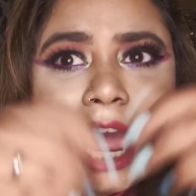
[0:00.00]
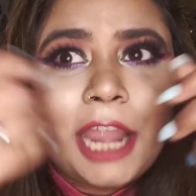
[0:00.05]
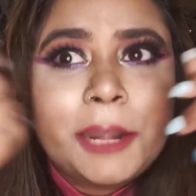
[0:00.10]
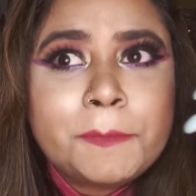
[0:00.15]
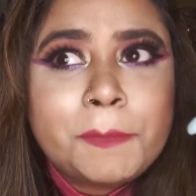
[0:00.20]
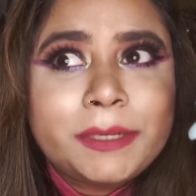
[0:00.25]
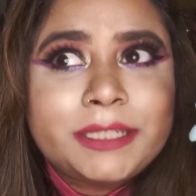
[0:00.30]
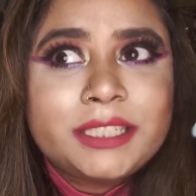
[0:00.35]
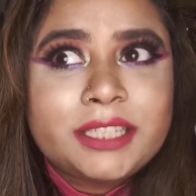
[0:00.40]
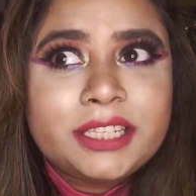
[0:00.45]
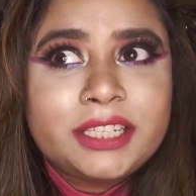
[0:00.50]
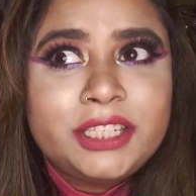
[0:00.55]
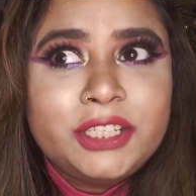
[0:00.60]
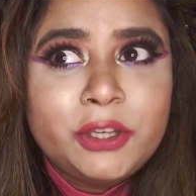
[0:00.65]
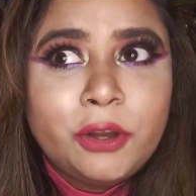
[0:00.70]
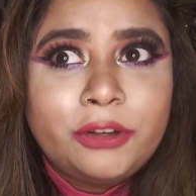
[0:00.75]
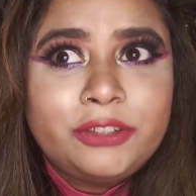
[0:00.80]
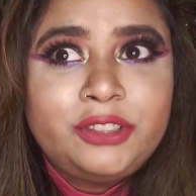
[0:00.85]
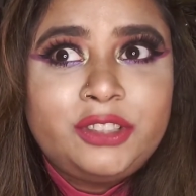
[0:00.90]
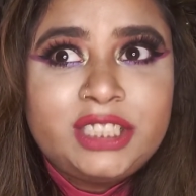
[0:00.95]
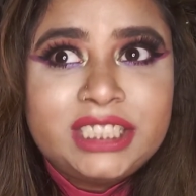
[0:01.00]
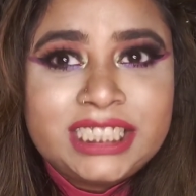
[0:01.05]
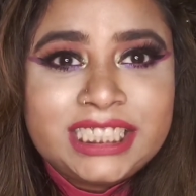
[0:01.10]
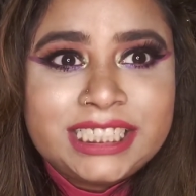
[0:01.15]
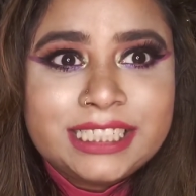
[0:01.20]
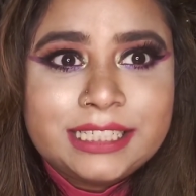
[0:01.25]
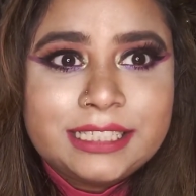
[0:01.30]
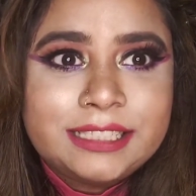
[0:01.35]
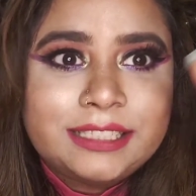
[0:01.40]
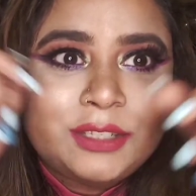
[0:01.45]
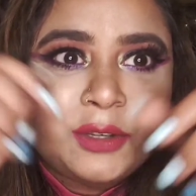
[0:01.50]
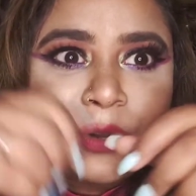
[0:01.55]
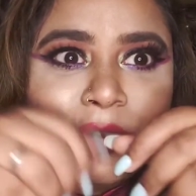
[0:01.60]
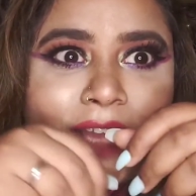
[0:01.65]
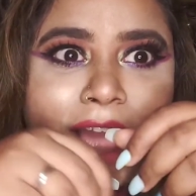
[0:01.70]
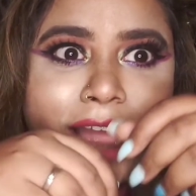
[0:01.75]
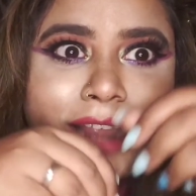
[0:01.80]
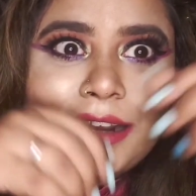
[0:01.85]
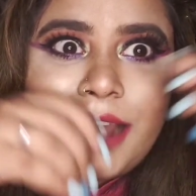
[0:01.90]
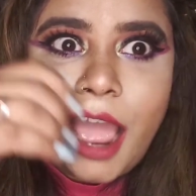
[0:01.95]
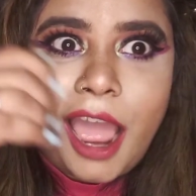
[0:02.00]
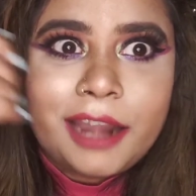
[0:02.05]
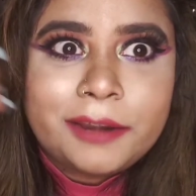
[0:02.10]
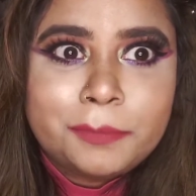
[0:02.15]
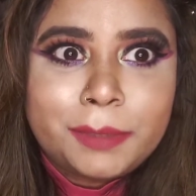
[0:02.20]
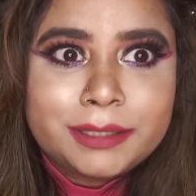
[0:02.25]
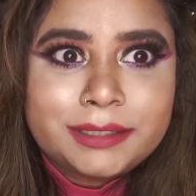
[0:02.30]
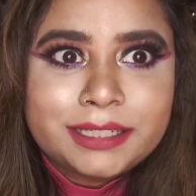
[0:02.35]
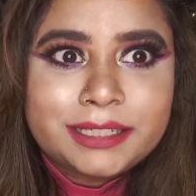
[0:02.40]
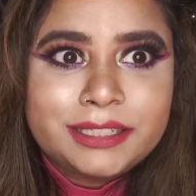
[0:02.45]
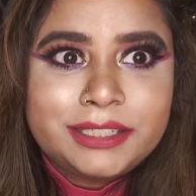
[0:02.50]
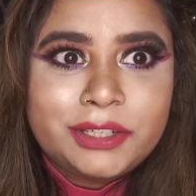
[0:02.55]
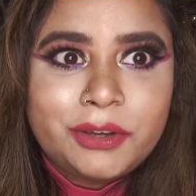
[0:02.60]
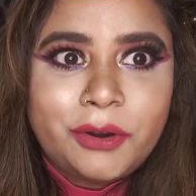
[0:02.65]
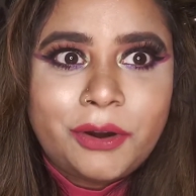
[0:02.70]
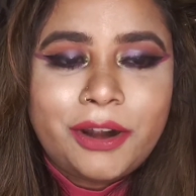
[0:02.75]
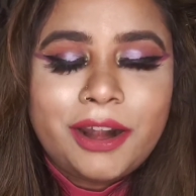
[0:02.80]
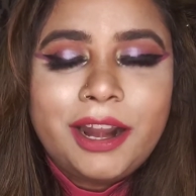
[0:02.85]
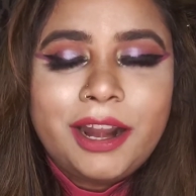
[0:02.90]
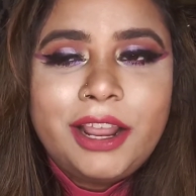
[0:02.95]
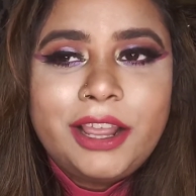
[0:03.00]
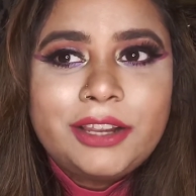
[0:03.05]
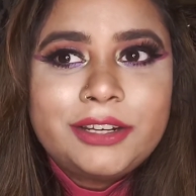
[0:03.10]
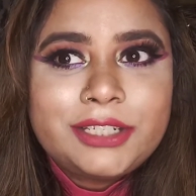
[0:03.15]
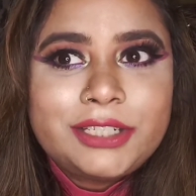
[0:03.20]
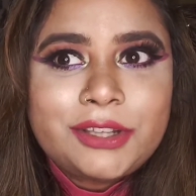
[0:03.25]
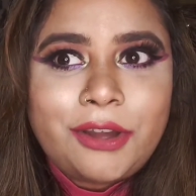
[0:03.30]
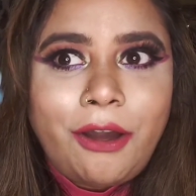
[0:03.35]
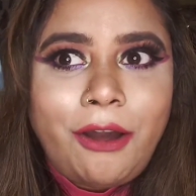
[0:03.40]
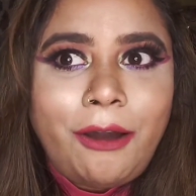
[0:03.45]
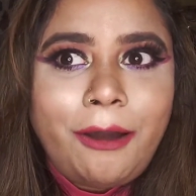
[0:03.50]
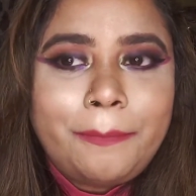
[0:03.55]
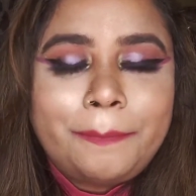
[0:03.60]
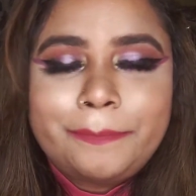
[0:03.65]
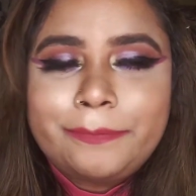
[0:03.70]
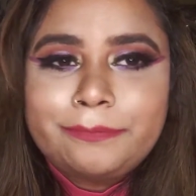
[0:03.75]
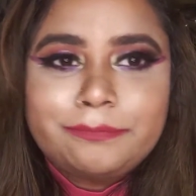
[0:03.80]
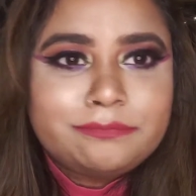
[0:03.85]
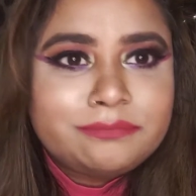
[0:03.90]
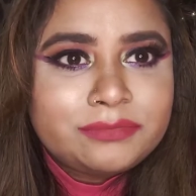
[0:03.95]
unbutton your jeans, you can't unbutton your top